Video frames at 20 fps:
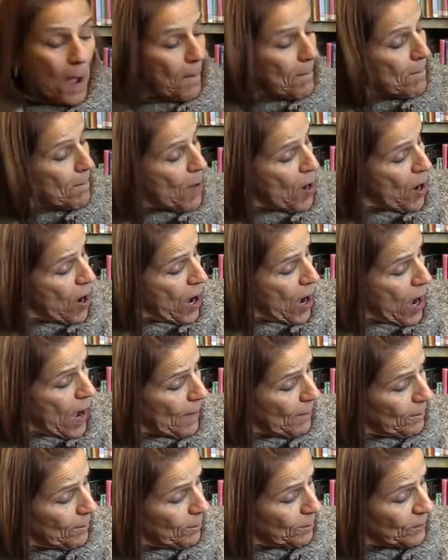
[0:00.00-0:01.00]

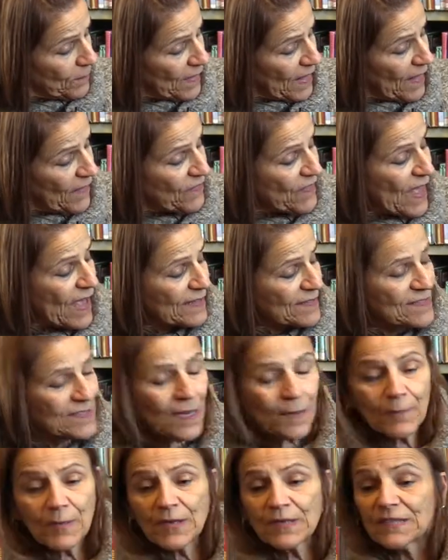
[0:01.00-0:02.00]
mom, that
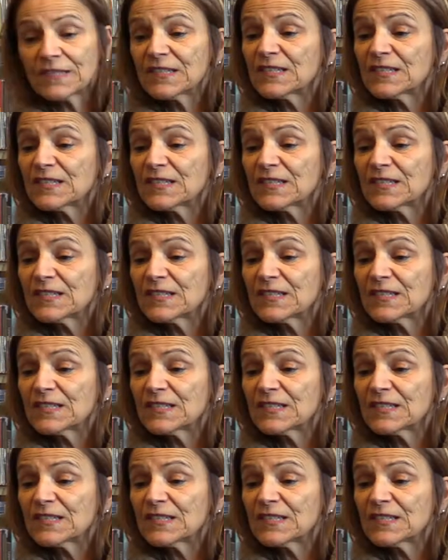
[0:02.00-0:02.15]
someone